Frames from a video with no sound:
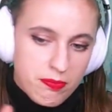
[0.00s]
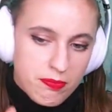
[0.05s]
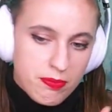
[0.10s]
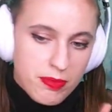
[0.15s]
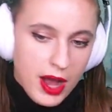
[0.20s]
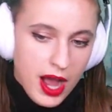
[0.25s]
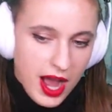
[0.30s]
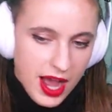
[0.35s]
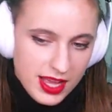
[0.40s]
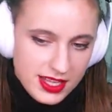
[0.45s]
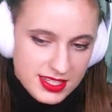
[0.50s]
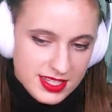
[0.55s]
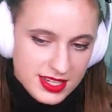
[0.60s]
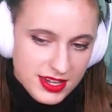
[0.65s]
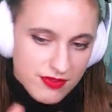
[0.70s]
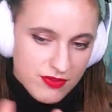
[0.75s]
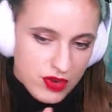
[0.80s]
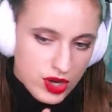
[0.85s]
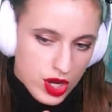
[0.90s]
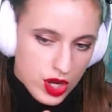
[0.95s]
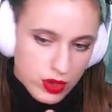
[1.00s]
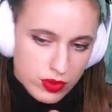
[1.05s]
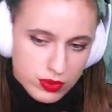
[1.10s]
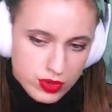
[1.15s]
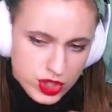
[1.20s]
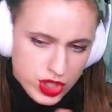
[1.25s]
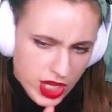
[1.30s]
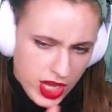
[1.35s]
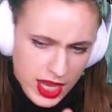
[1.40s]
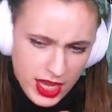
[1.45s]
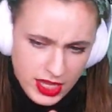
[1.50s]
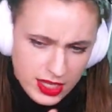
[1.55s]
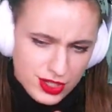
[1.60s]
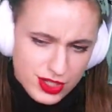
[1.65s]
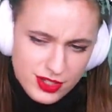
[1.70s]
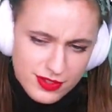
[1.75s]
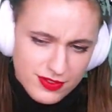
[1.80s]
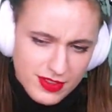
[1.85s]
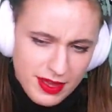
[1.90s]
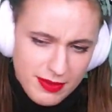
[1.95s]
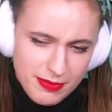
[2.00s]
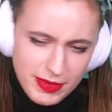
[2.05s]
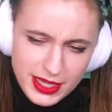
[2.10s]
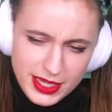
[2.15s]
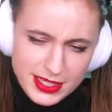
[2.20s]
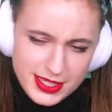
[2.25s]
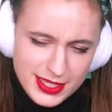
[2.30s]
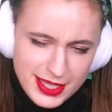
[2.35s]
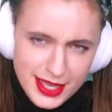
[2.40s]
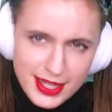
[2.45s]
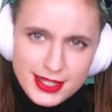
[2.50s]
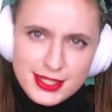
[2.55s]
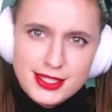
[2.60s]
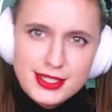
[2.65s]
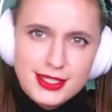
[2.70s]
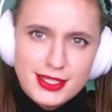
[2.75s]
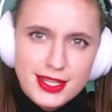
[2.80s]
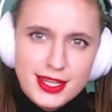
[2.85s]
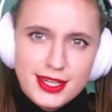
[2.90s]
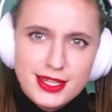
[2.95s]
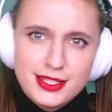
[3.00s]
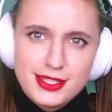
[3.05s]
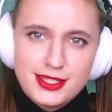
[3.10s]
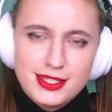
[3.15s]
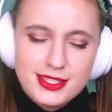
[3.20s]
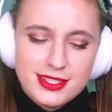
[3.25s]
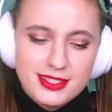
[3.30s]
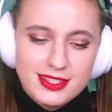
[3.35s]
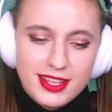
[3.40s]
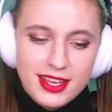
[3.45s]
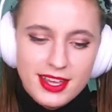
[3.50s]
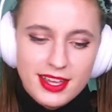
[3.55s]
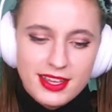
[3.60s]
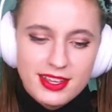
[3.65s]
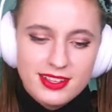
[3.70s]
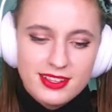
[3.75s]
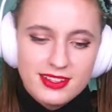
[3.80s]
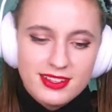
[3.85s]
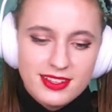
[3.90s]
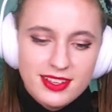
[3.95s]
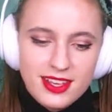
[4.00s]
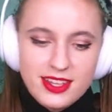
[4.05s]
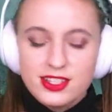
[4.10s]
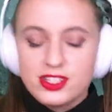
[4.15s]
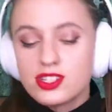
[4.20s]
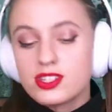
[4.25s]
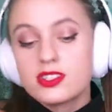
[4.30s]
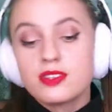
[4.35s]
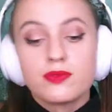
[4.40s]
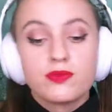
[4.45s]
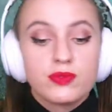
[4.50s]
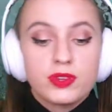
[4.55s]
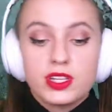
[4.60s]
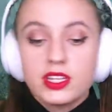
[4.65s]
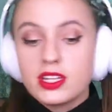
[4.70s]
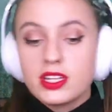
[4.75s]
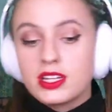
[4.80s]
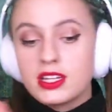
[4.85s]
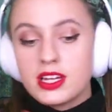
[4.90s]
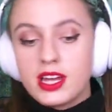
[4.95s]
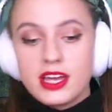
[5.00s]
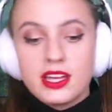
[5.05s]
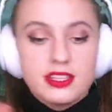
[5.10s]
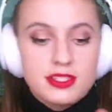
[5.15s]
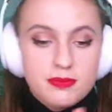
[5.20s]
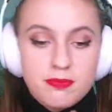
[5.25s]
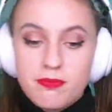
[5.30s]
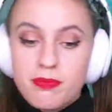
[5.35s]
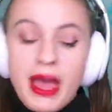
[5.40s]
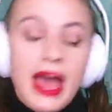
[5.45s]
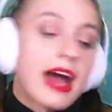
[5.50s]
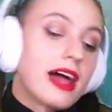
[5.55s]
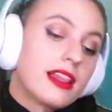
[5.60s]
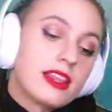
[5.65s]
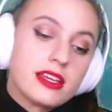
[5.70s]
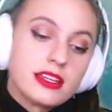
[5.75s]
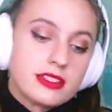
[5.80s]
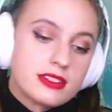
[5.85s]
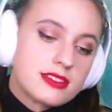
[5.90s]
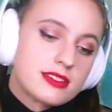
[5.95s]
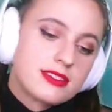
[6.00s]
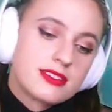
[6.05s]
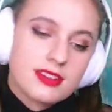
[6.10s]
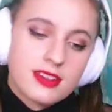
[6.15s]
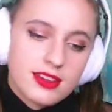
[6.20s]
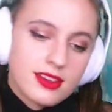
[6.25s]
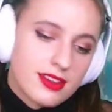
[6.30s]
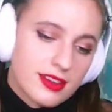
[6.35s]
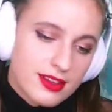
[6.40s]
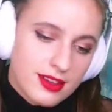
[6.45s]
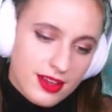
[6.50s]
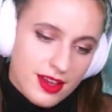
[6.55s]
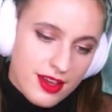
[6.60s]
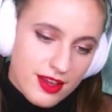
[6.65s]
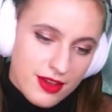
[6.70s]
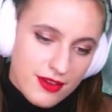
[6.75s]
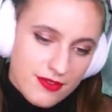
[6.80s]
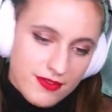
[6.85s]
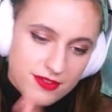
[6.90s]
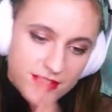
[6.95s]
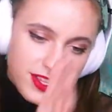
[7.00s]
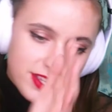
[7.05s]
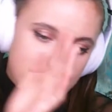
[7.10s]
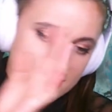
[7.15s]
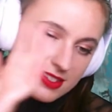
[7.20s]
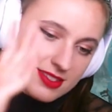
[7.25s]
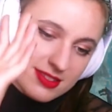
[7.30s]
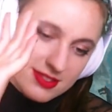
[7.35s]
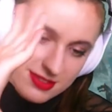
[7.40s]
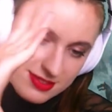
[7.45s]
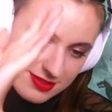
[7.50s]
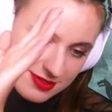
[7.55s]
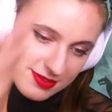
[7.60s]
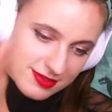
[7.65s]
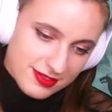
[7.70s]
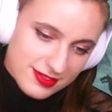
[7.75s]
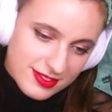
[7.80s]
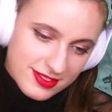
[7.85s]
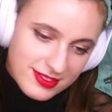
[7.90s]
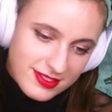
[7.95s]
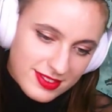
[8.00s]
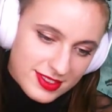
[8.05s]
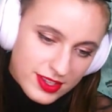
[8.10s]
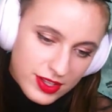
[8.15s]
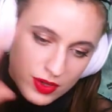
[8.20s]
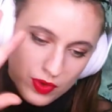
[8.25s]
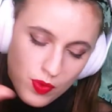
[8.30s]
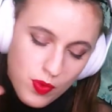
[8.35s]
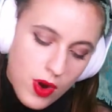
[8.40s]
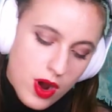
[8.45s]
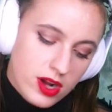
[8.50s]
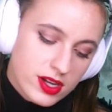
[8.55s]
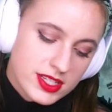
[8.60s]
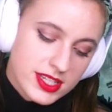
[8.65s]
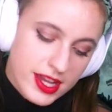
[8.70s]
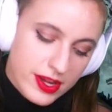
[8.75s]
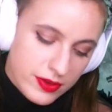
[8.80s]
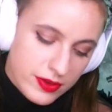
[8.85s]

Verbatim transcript: positive note change, if that makes sense. It's like, it's just a really nice balance of this little walk.